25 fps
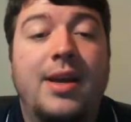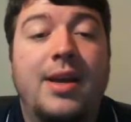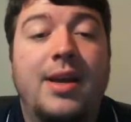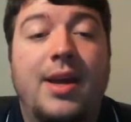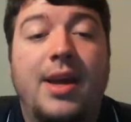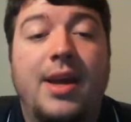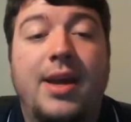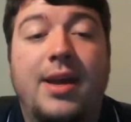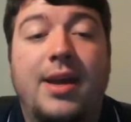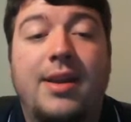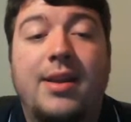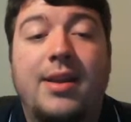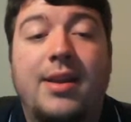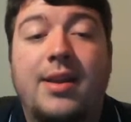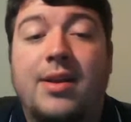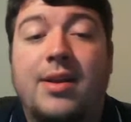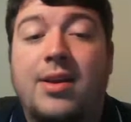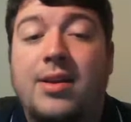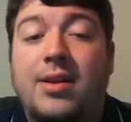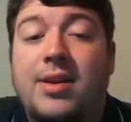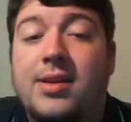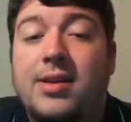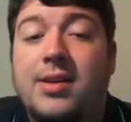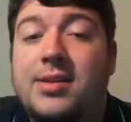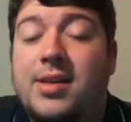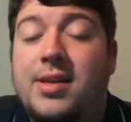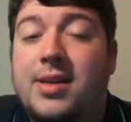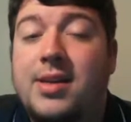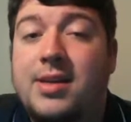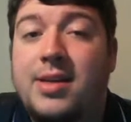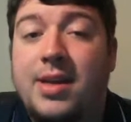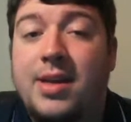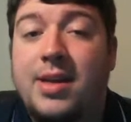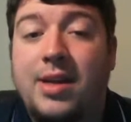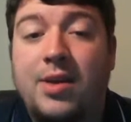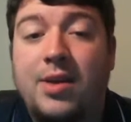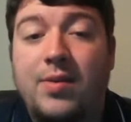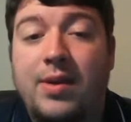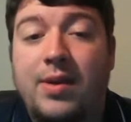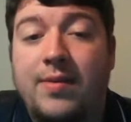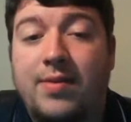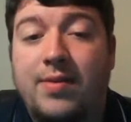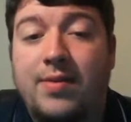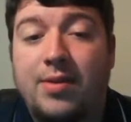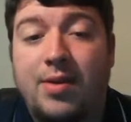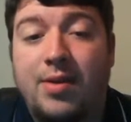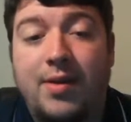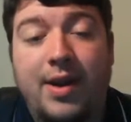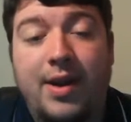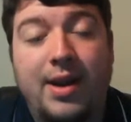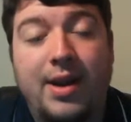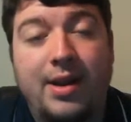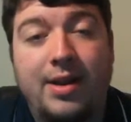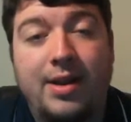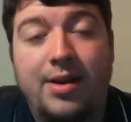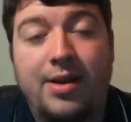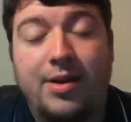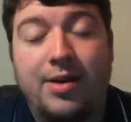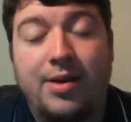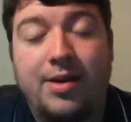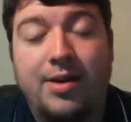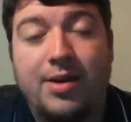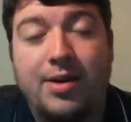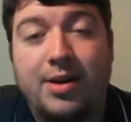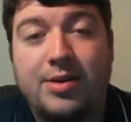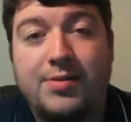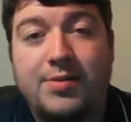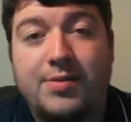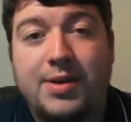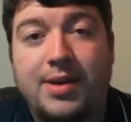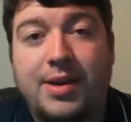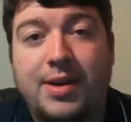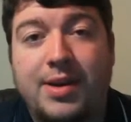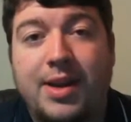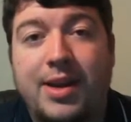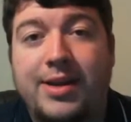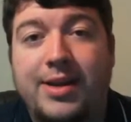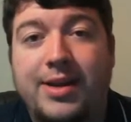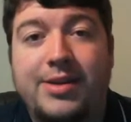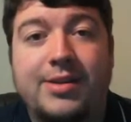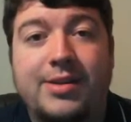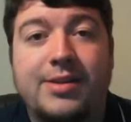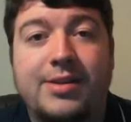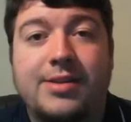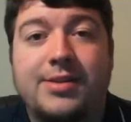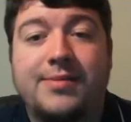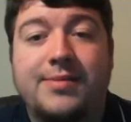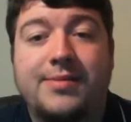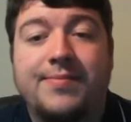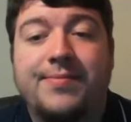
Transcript: and discontinue if there are any contraindications.